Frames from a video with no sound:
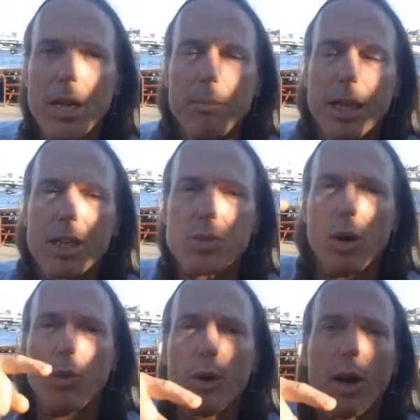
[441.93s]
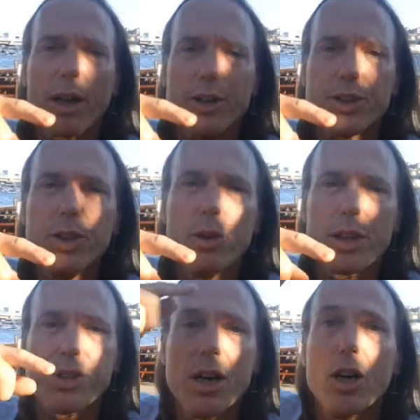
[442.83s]
Because what we want to do
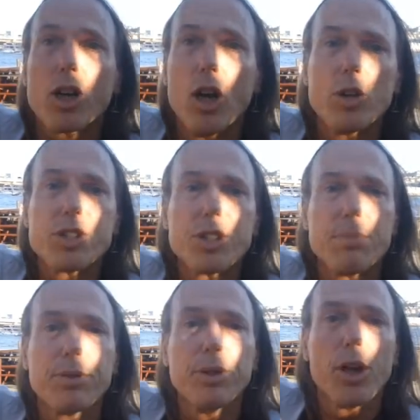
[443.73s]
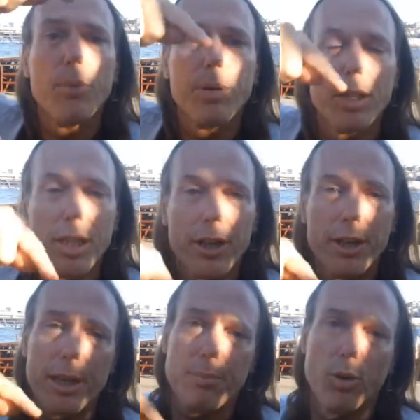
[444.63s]
is go to the Pluto
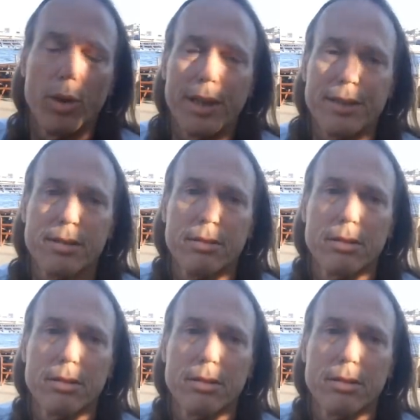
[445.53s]
polarity point